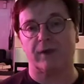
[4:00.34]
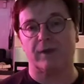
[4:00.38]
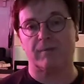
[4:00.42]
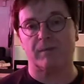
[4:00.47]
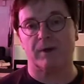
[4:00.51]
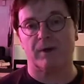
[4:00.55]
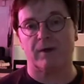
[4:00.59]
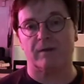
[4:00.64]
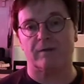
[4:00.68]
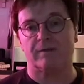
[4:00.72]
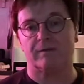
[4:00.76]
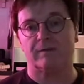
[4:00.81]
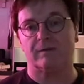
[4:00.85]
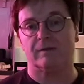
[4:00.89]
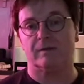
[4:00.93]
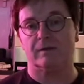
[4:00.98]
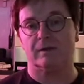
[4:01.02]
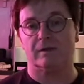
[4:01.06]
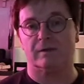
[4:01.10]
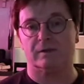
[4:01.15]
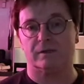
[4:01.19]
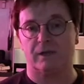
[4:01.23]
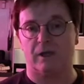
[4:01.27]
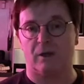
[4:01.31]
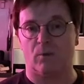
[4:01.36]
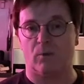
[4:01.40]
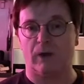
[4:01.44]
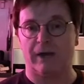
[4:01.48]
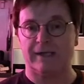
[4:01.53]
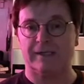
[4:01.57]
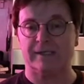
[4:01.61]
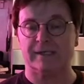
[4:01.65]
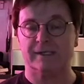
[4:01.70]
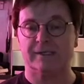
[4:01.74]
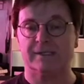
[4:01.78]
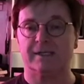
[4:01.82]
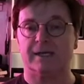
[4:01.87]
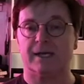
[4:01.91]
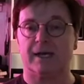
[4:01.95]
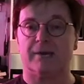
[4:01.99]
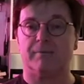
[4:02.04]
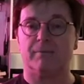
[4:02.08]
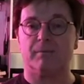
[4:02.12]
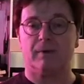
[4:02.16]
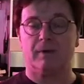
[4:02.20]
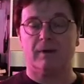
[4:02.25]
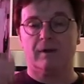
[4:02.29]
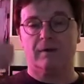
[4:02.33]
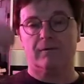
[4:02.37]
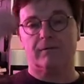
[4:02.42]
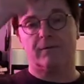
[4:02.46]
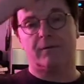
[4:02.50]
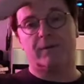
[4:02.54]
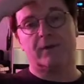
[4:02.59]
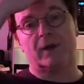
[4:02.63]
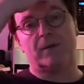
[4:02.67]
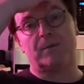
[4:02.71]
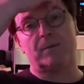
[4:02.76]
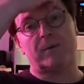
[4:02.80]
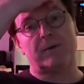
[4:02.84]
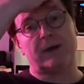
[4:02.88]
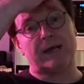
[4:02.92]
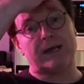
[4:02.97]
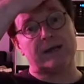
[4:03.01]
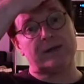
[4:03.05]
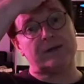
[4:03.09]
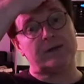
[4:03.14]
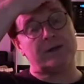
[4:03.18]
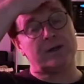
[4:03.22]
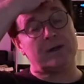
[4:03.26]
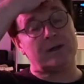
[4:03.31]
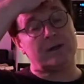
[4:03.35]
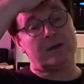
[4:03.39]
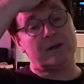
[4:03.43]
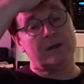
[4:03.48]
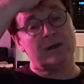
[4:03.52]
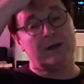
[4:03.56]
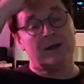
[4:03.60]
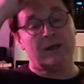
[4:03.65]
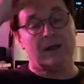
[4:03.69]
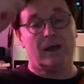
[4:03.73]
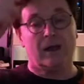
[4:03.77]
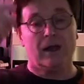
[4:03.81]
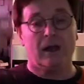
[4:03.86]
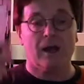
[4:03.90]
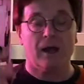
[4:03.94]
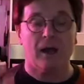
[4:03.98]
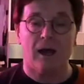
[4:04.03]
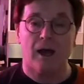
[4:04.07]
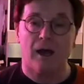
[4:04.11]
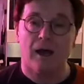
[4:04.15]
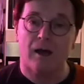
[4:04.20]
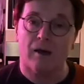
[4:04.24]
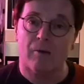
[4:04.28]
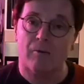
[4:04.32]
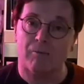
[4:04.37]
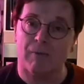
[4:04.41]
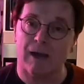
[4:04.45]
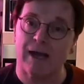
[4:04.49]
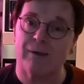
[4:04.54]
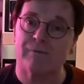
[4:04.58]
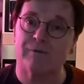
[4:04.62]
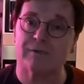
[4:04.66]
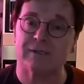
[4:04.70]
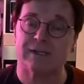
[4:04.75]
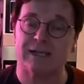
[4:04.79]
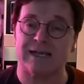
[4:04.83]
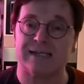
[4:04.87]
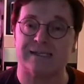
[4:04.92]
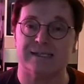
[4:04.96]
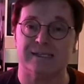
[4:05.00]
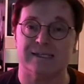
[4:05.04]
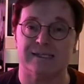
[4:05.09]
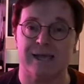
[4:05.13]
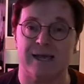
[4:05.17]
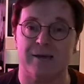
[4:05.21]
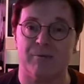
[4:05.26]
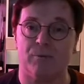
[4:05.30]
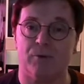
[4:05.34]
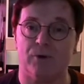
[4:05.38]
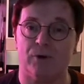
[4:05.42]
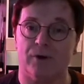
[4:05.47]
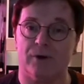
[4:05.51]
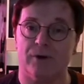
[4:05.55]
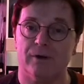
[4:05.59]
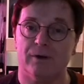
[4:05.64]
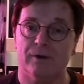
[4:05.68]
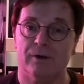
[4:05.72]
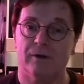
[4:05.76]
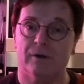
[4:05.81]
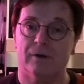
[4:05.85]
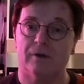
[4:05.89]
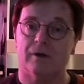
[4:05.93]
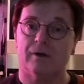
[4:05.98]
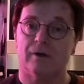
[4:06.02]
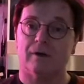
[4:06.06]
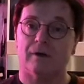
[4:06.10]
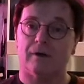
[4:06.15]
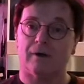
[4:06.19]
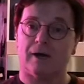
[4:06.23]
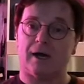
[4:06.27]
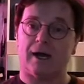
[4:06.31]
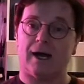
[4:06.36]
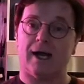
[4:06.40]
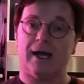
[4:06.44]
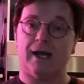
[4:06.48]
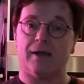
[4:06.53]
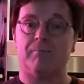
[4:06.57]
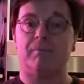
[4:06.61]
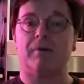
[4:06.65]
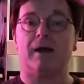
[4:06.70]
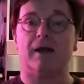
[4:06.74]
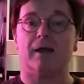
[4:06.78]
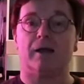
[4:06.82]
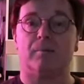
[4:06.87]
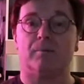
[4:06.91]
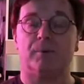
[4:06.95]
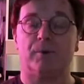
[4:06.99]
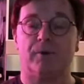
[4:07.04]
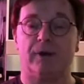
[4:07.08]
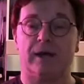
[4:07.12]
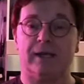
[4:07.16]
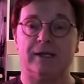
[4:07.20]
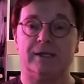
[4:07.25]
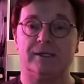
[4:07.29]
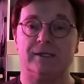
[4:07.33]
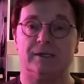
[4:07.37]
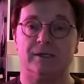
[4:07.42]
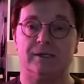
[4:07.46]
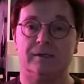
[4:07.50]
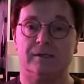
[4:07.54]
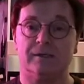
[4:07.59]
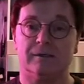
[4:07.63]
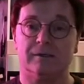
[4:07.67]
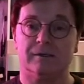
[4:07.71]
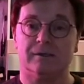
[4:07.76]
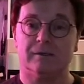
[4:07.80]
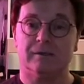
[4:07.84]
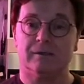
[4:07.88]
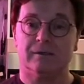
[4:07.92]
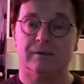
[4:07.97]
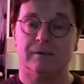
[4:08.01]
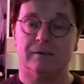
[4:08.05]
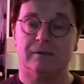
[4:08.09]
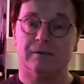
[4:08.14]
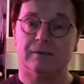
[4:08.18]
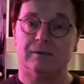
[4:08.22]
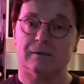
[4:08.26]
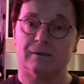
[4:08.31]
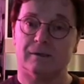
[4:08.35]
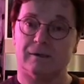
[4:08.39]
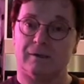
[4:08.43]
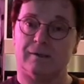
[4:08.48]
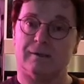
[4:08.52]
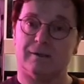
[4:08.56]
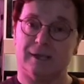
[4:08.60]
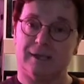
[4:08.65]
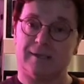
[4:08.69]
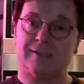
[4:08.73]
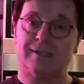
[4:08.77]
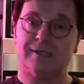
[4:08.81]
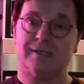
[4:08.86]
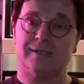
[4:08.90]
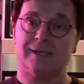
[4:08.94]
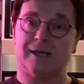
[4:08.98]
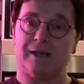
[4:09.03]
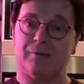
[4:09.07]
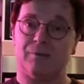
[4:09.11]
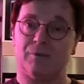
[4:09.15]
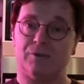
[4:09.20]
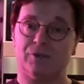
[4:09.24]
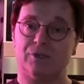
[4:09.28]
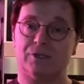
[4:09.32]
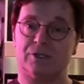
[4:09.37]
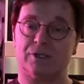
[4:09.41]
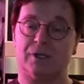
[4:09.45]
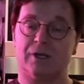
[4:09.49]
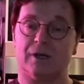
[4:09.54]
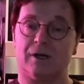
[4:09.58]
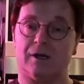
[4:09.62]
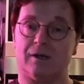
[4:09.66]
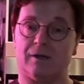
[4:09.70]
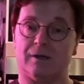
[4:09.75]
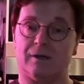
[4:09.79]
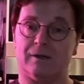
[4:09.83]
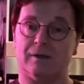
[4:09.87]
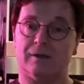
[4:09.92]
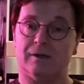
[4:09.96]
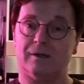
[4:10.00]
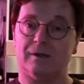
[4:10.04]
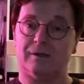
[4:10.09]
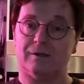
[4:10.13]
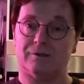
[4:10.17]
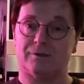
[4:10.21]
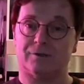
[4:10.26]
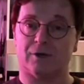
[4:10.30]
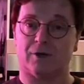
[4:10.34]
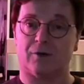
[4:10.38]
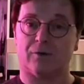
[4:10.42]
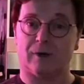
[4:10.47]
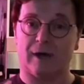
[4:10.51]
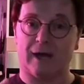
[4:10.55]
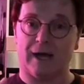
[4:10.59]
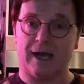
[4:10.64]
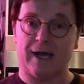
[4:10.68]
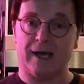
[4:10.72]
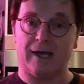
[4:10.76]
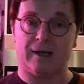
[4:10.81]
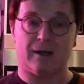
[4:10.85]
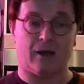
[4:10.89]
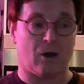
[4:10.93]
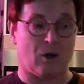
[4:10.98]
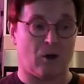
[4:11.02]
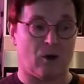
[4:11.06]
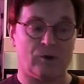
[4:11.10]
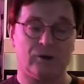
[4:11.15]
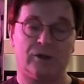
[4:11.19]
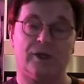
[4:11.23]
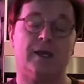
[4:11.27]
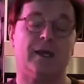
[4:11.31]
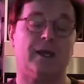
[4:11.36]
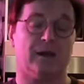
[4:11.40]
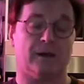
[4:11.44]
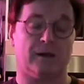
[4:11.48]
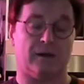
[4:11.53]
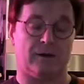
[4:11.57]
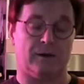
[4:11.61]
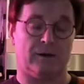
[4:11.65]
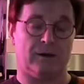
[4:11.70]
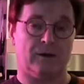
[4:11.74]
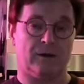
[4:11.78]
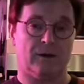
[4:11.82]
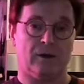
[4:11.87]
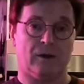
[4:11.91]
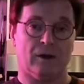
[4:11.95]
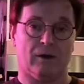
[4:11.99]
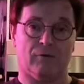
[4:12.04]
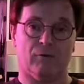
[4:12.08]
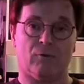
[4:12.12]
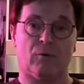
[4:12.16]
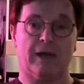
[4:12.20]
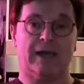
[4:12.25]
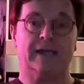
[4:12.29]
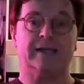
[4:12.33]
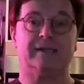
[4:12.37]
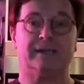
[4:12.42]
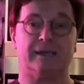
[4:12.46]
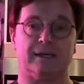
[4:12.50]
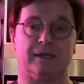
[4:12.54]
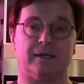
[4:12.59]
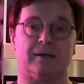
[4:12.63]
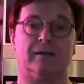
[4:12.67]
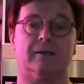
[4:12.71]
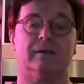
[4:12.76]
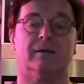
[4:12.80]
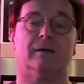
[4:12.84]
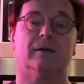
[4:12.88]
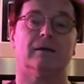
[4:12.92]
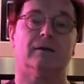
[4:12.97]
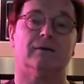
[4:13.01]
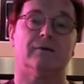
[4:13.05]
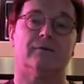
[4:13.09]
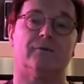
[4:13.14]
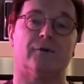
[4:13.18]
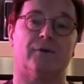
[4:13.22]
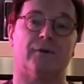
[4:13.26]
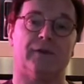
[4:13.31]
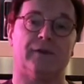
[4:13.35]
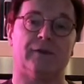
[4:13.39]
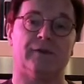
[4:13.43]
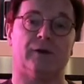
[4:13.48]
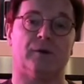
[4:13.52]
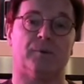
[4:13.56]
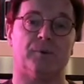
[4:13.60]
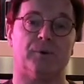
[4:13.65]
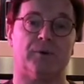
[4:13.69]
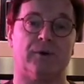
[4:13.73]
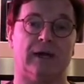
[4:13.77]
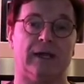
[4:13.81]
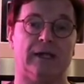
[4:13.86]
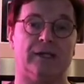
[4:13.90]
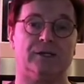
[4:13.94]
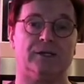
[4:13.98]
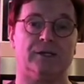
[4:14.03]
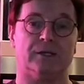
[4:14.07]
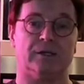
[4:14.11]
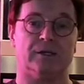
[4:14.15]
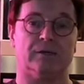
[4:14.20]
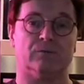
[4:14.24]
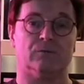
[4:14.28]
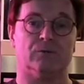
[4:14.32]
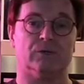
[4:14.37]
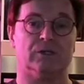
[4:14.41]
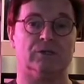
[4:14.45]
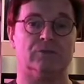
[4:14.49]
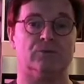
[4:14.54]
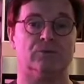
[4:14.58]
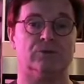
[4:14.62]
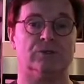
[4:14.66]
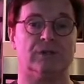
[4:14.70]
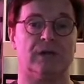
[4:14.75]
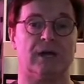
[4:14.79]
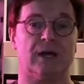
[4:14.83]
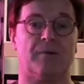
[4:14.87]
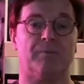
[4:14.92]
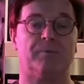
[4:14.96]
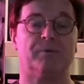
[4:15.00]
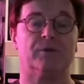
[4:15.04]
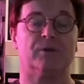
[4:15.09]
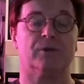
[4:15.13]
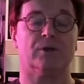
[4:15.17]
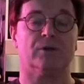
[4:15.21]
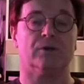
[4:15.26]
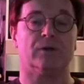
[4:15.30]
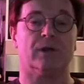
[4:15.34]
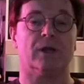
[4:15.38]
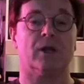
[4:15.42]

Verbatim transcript: months waiting time for the operation. Mine was last December. I had my operation this December, just gone. So I had a whole year of waiting for this operation, which was absolutely